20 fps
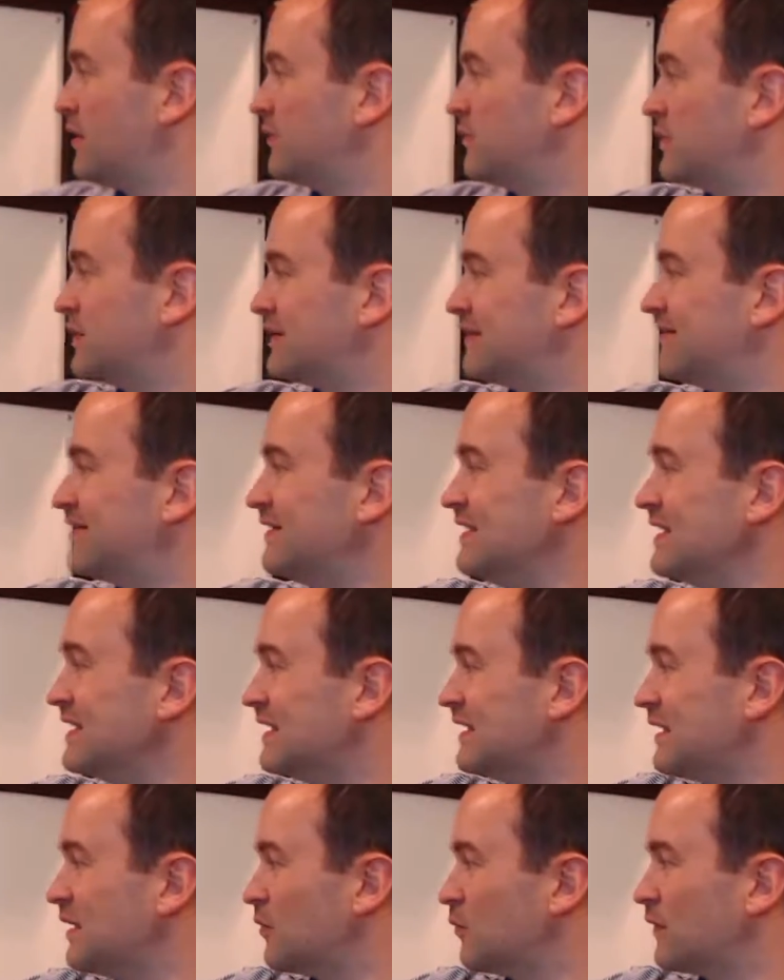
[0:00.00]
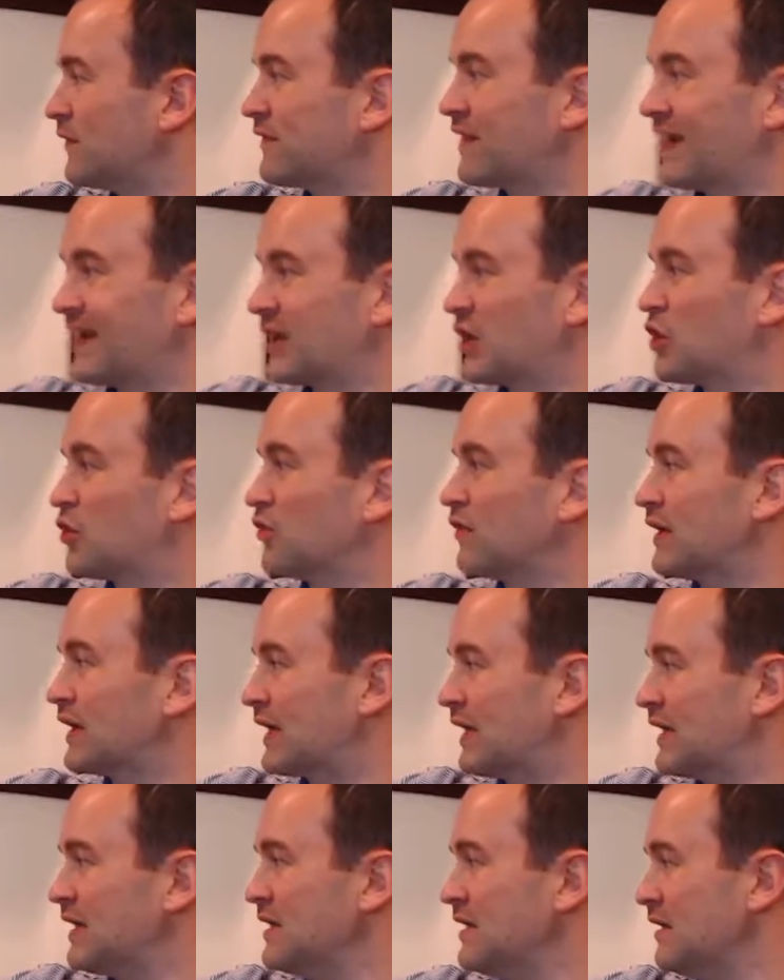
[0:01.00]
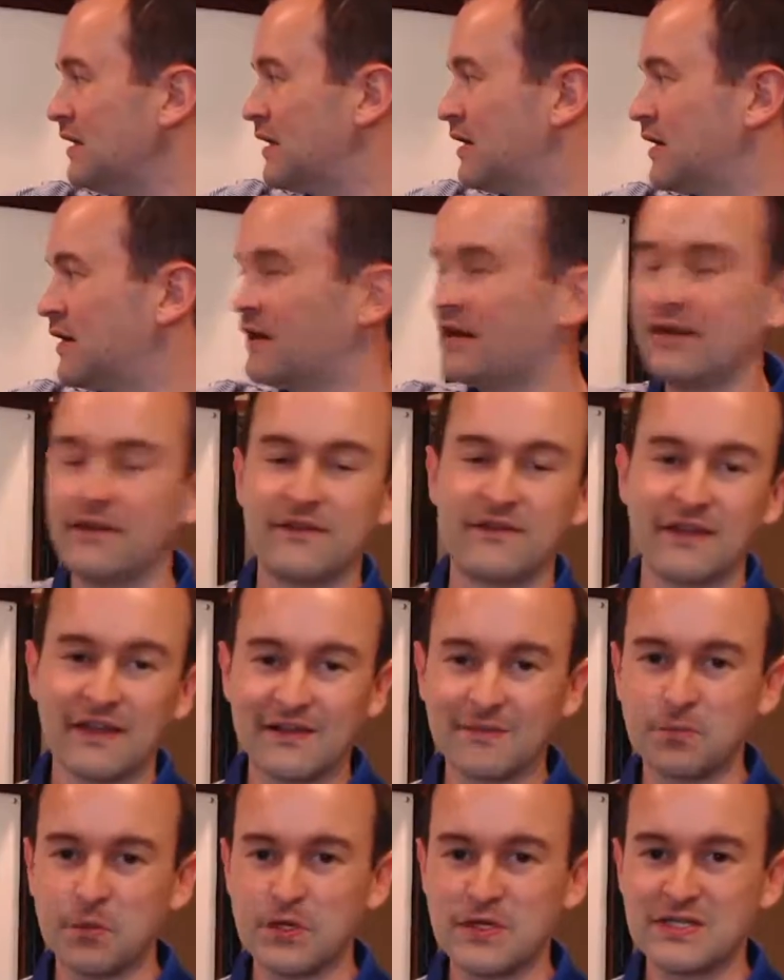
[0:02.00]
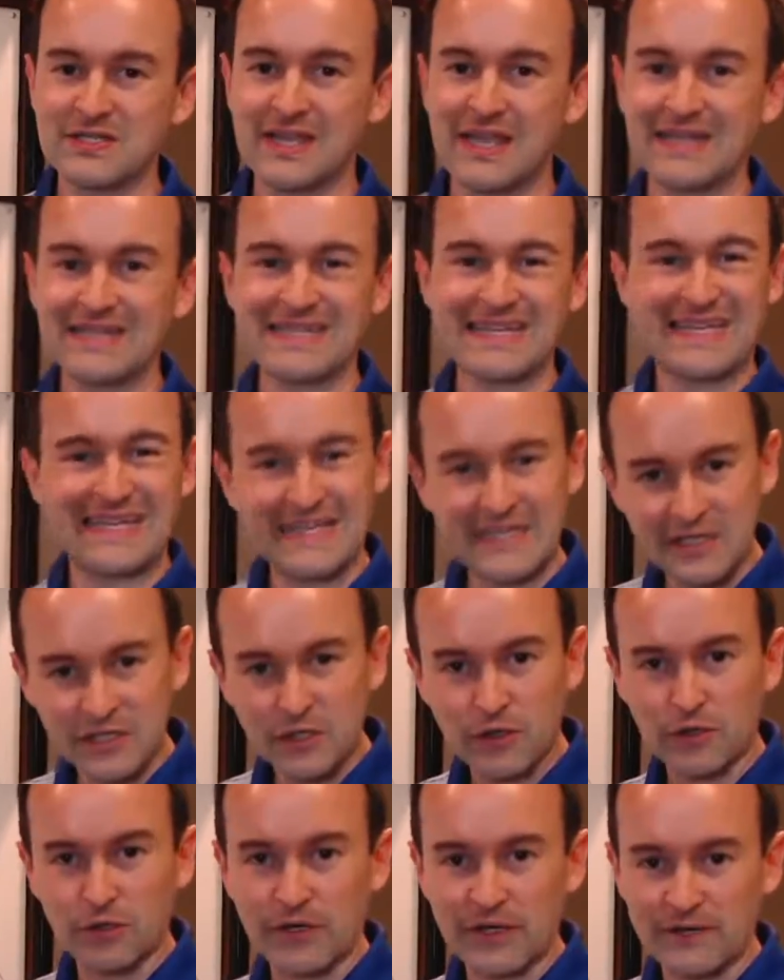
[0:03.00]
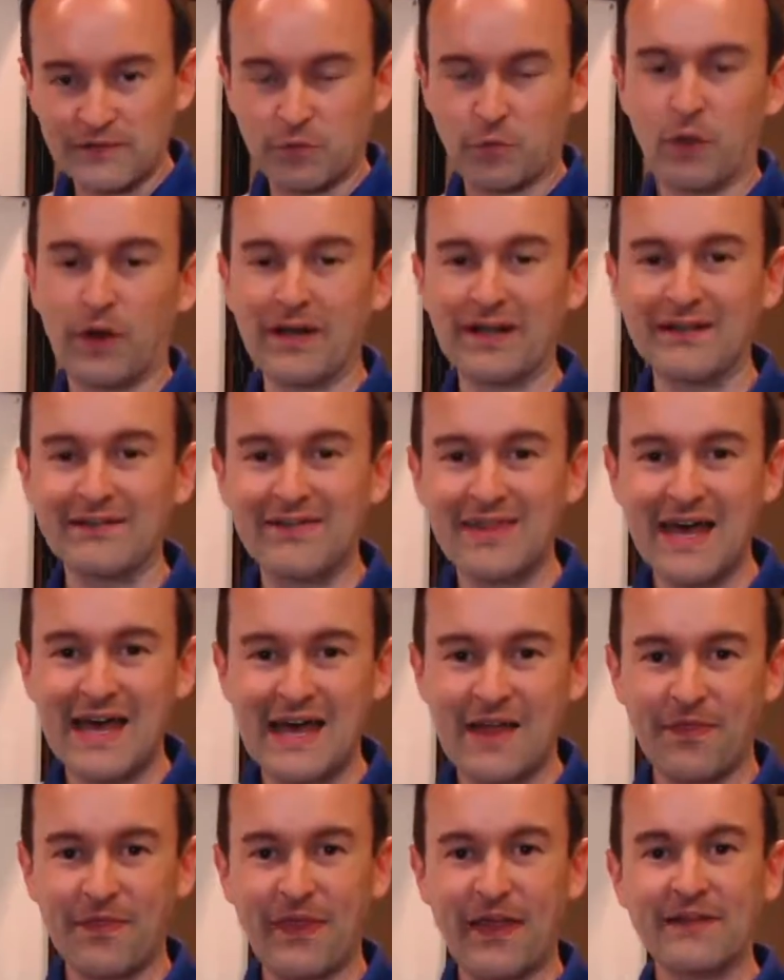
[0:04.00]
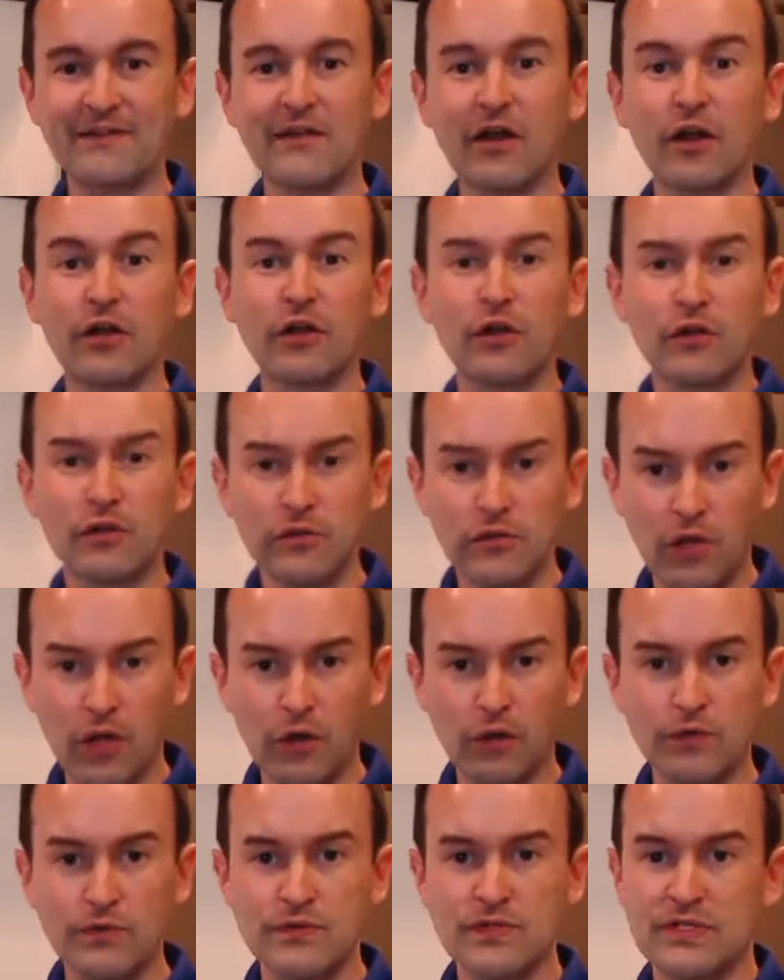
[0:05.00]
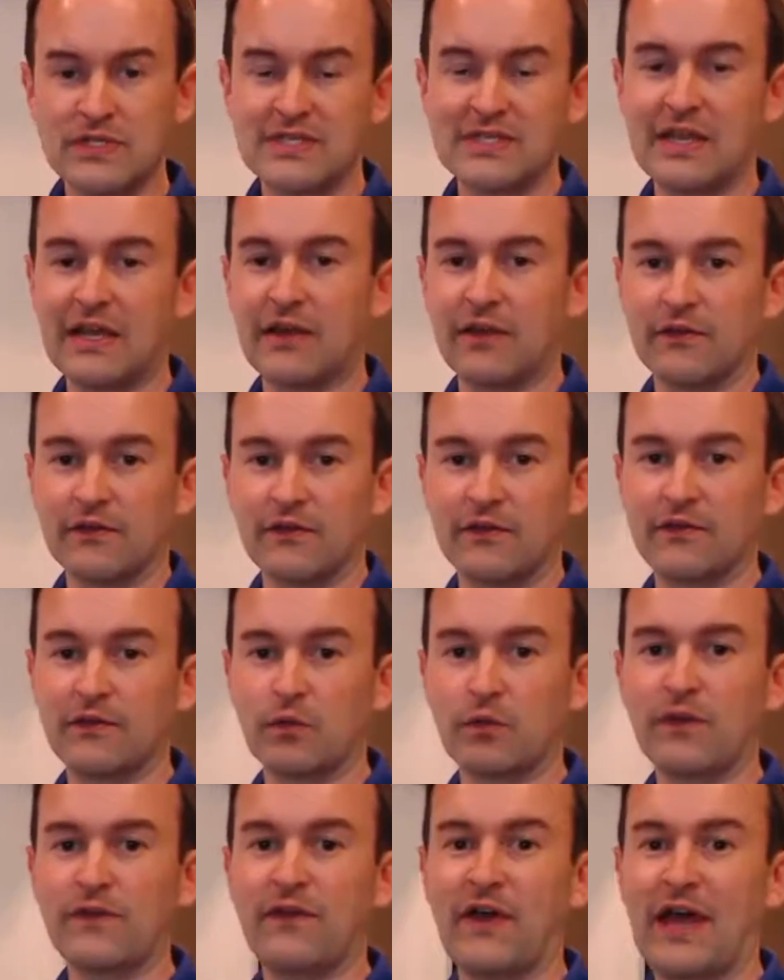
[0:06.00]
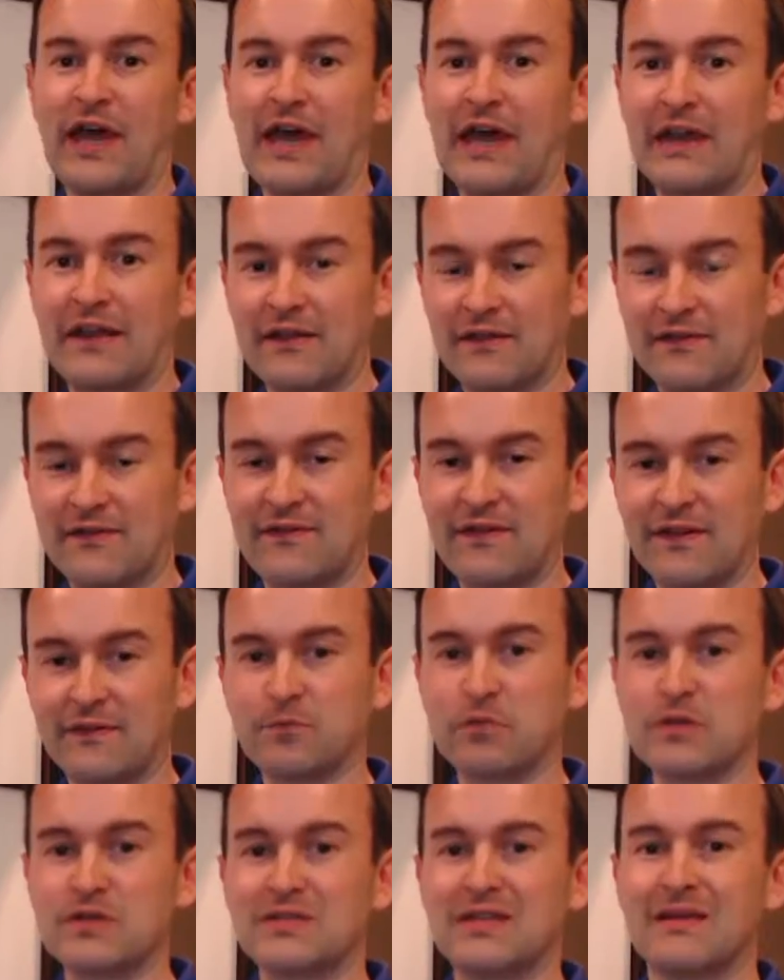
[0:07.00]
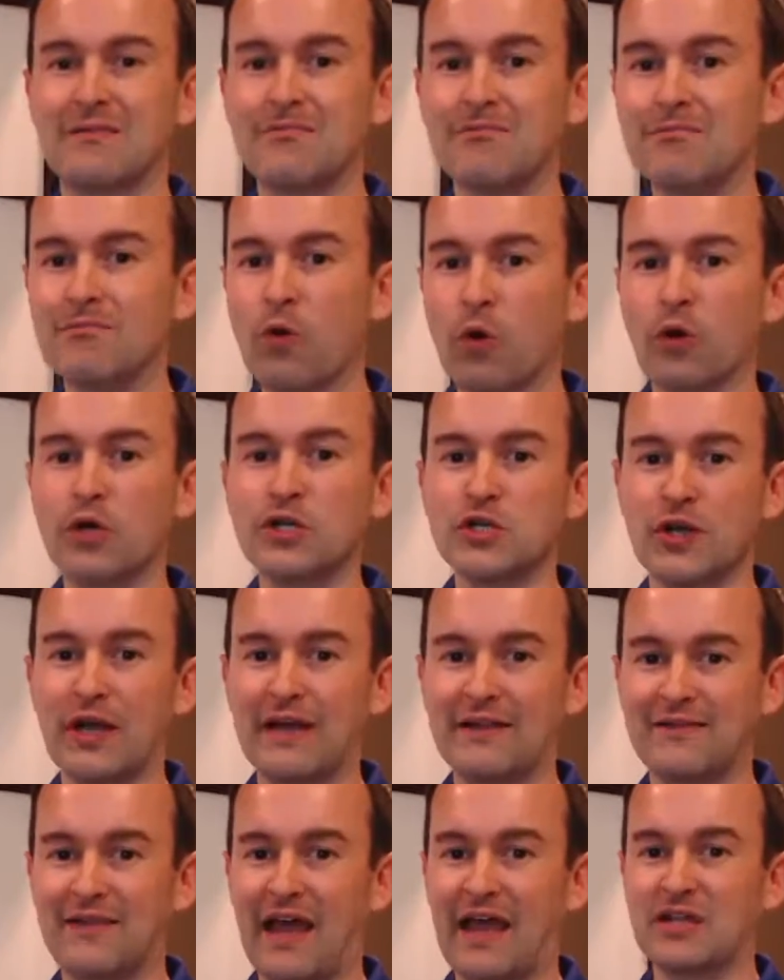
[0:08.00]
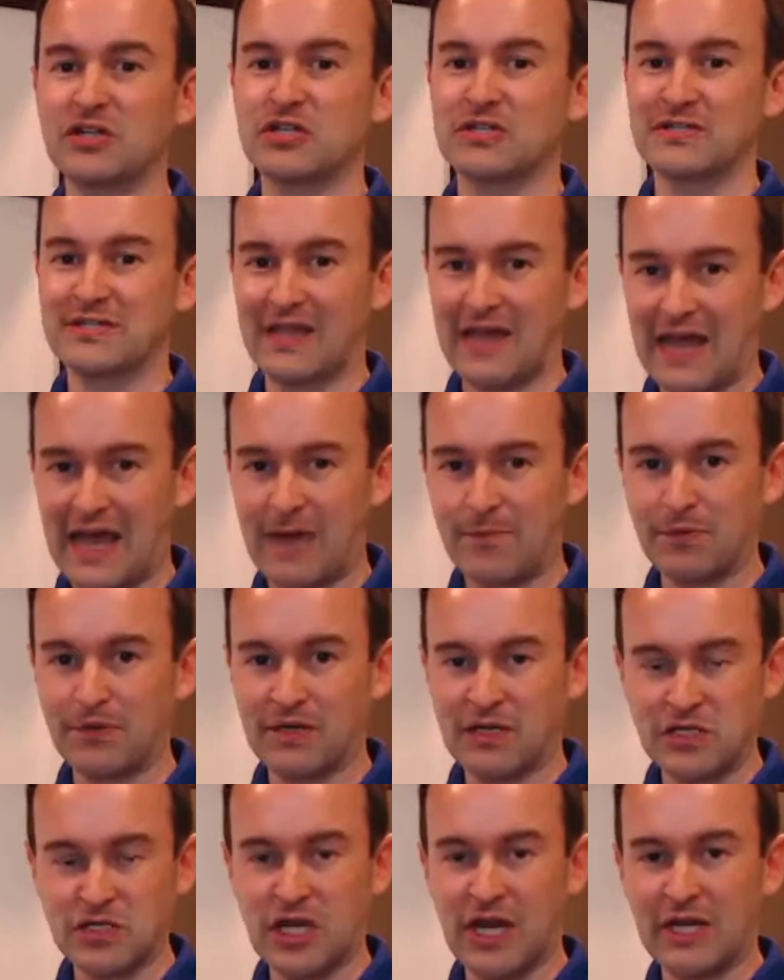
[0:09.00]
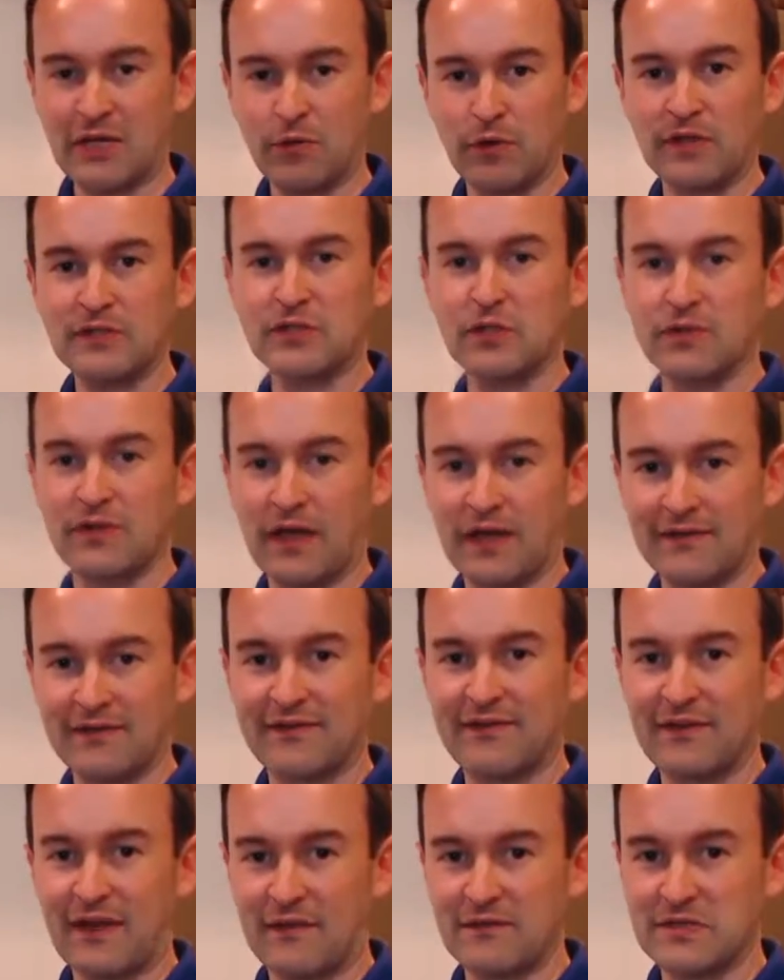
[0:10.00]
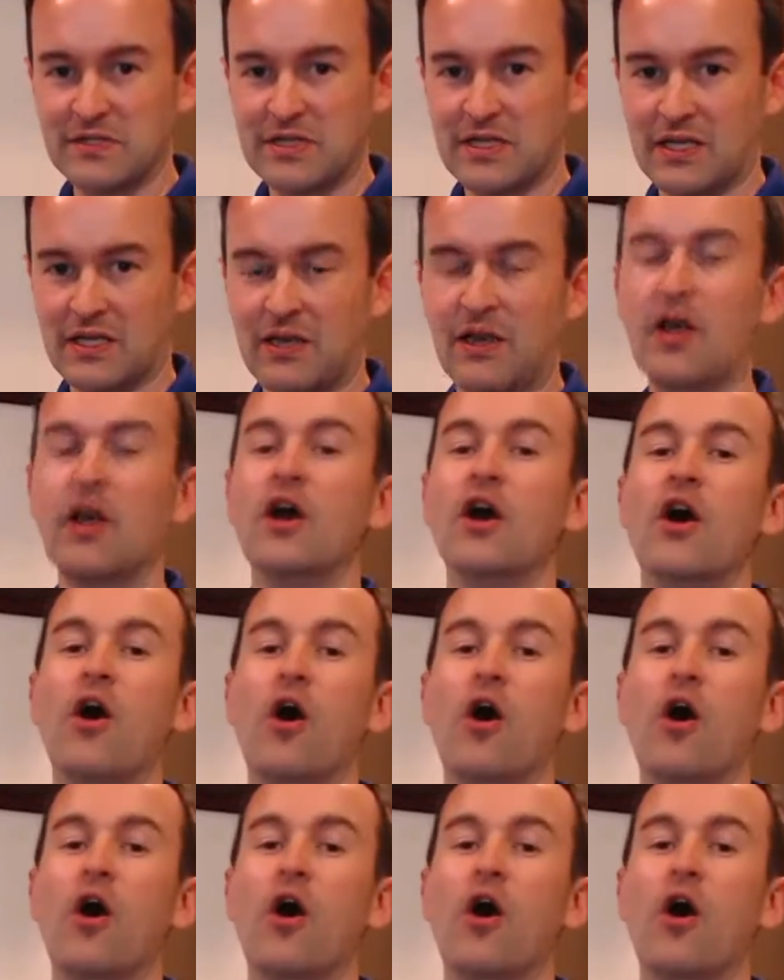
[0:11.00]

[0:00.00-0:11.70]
So you can see here we've got a green 6% increase. What is that? That's our closed sales. So we've had 6% more transactions that happened in January 2017